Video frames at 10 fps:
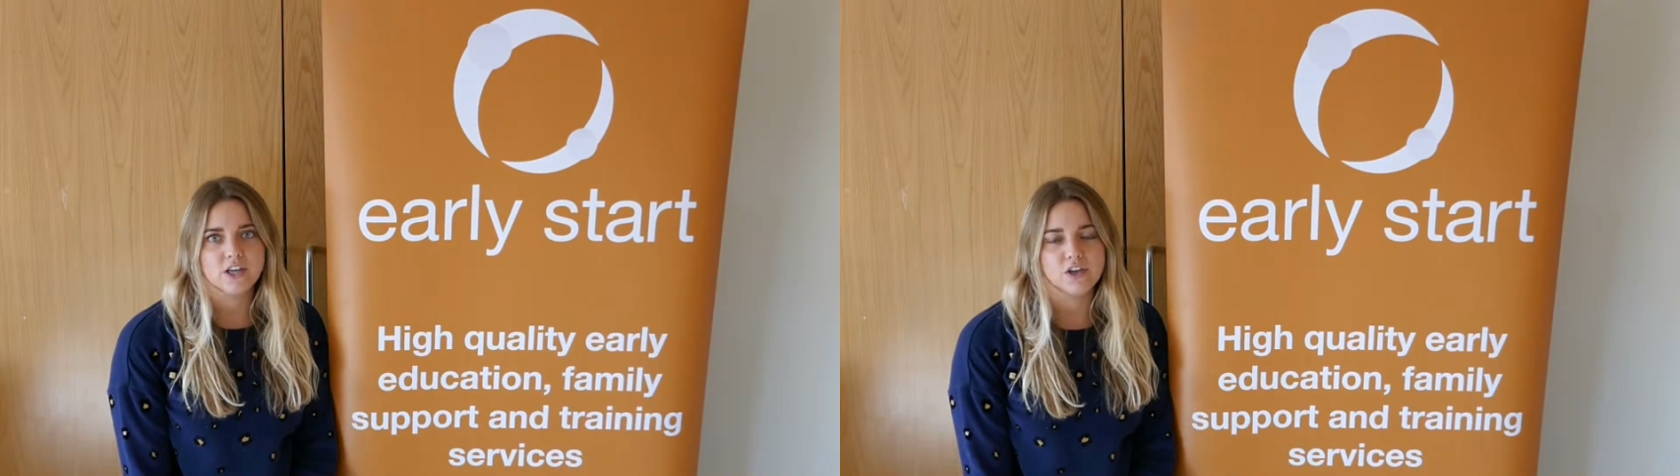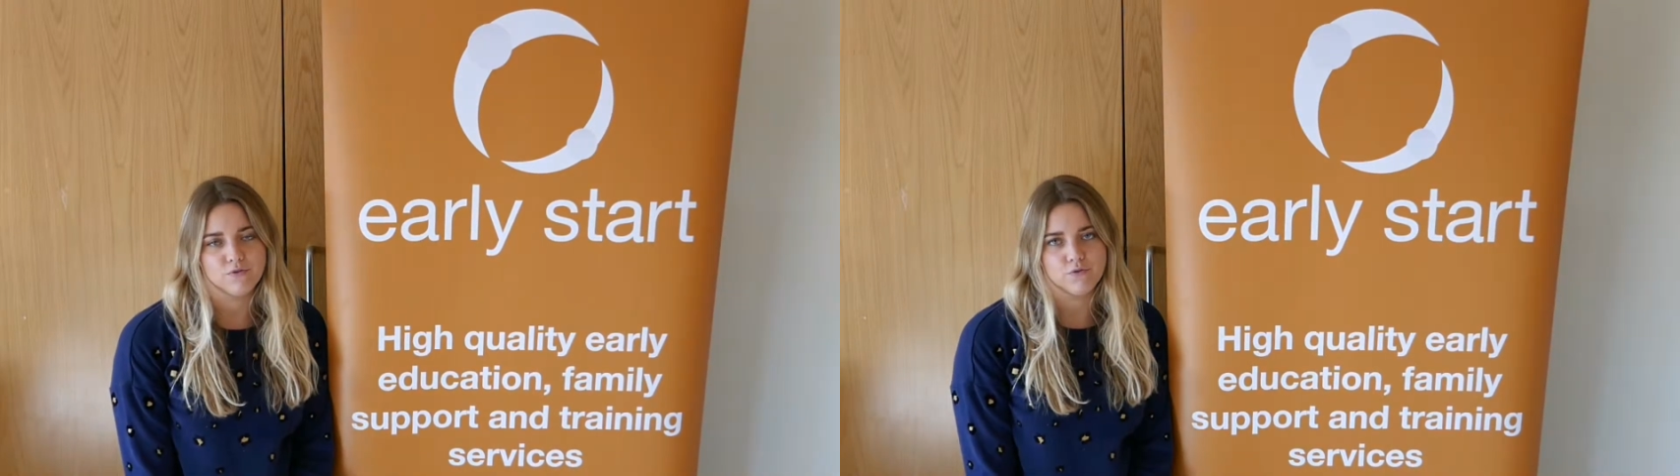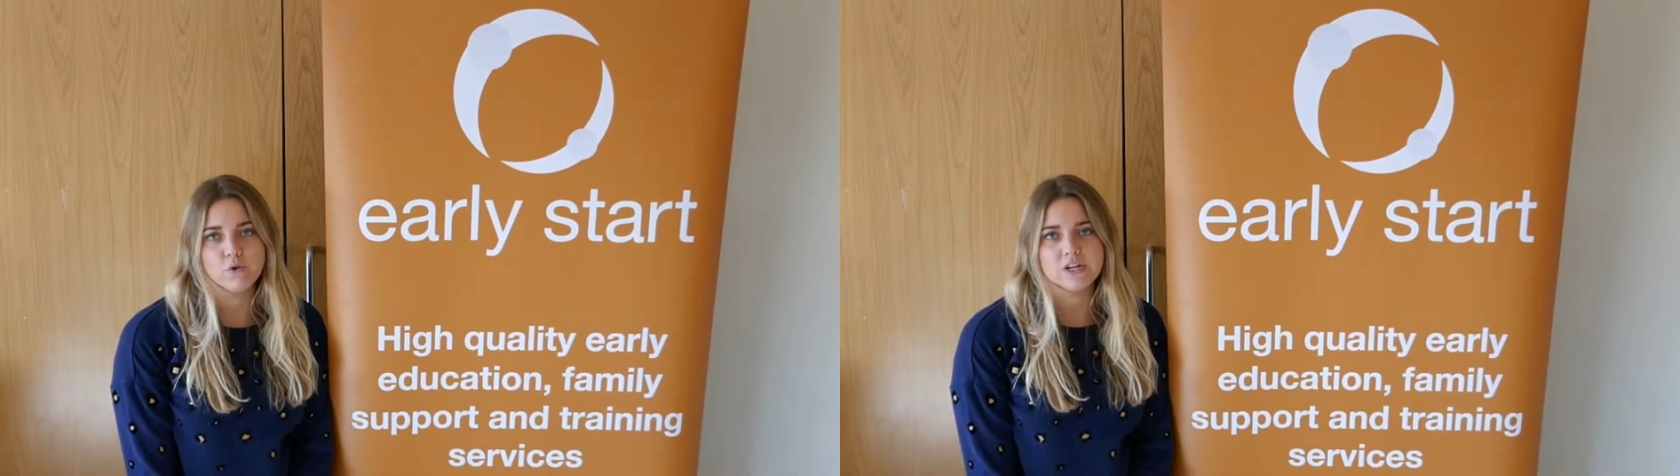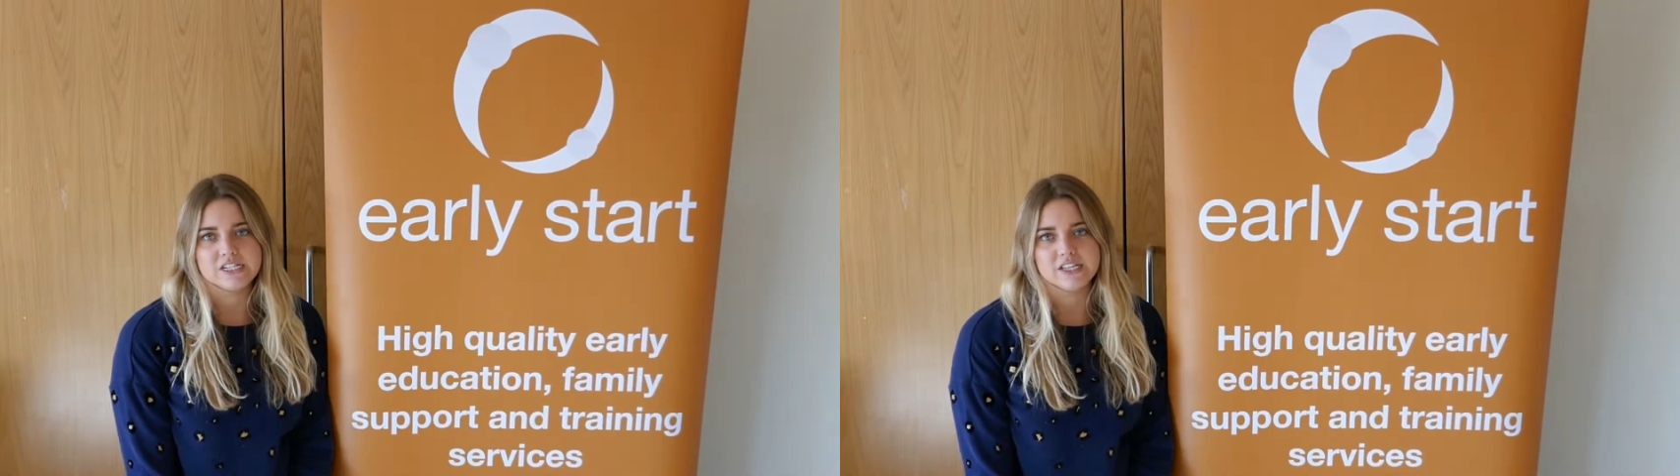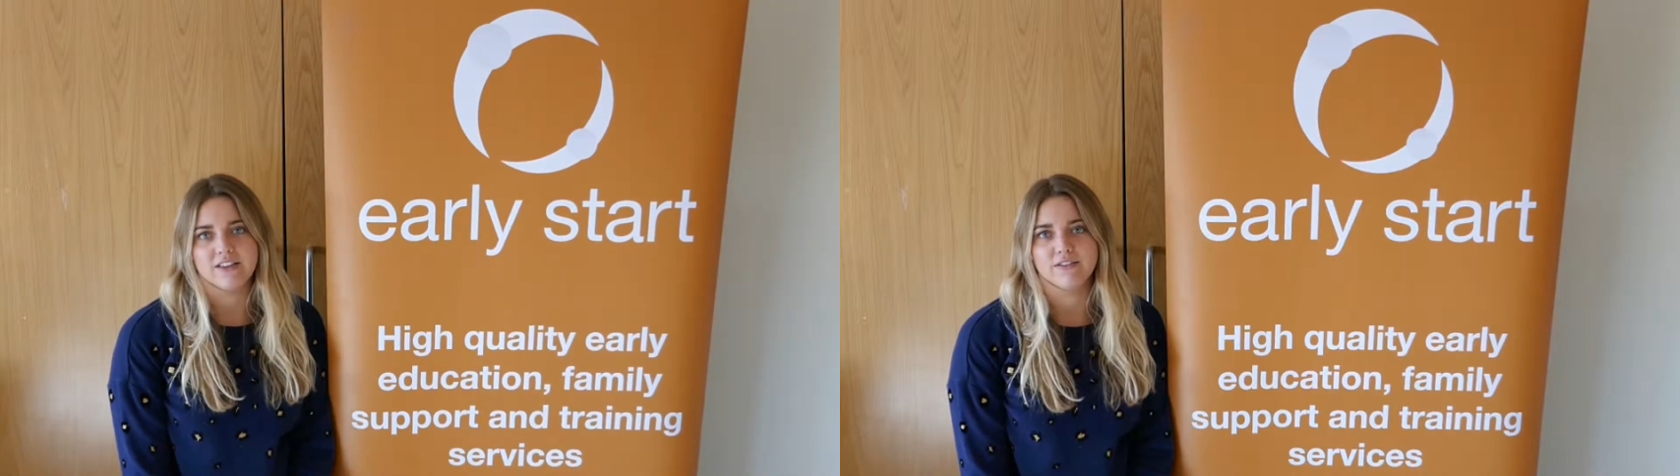that fall
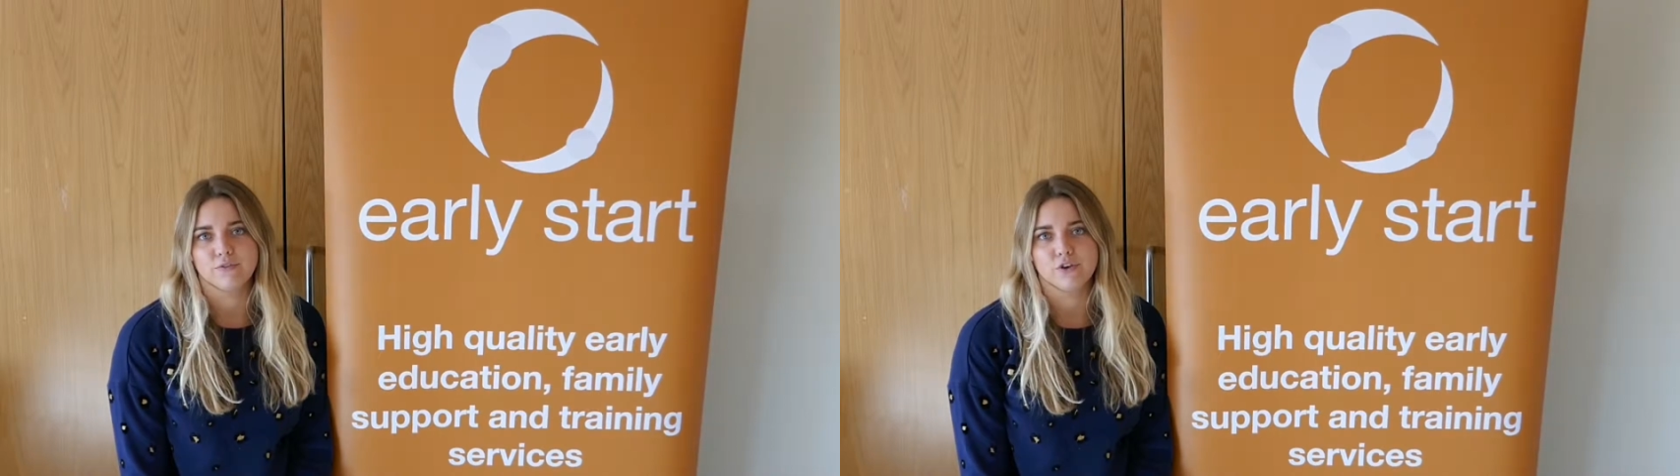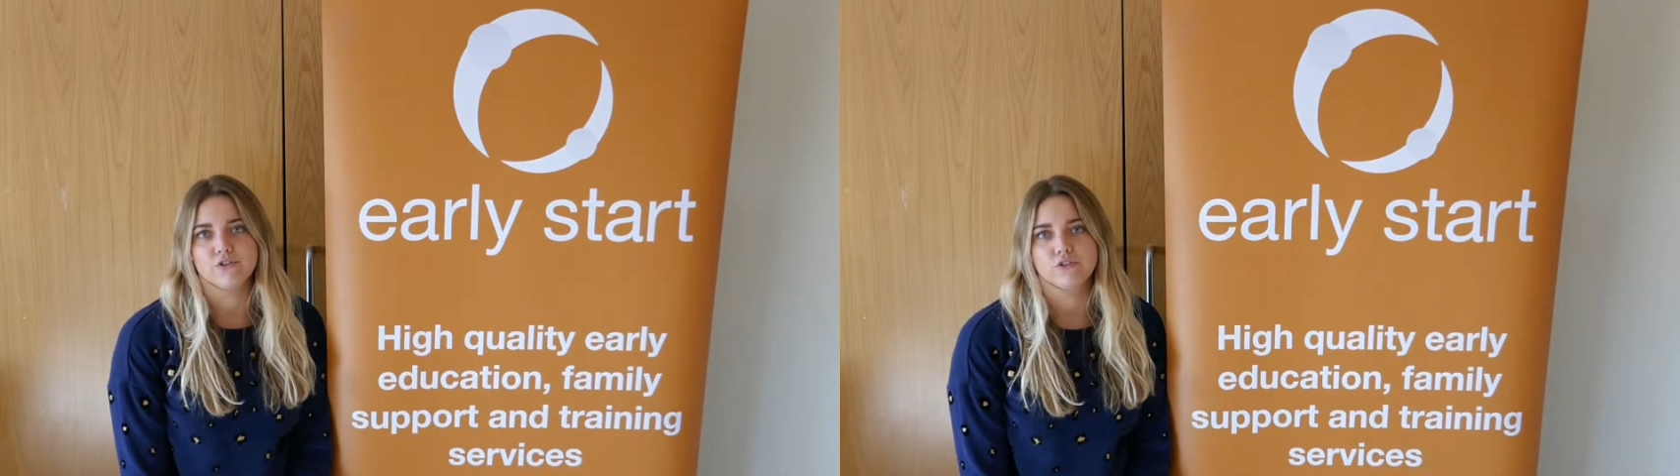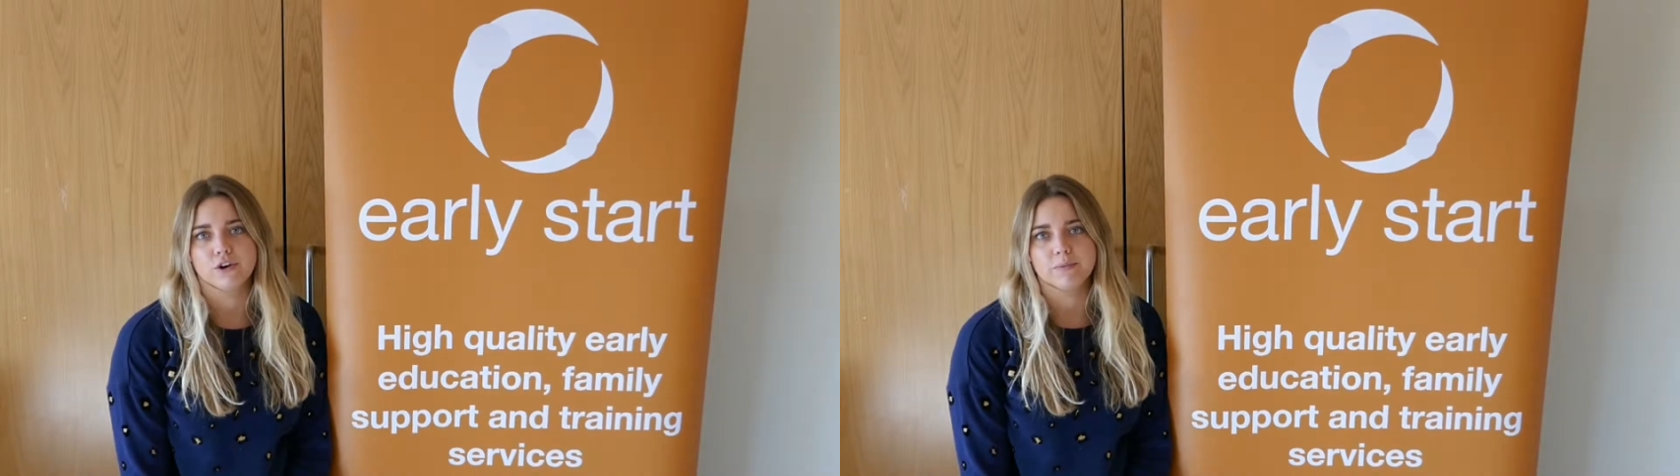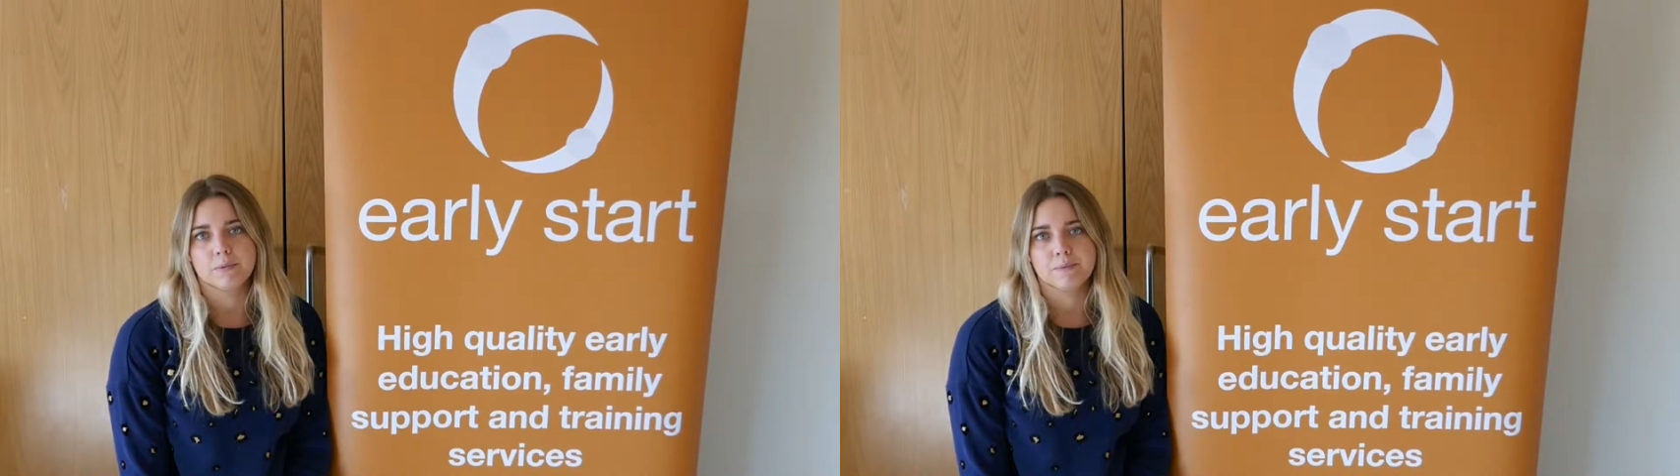into this food group.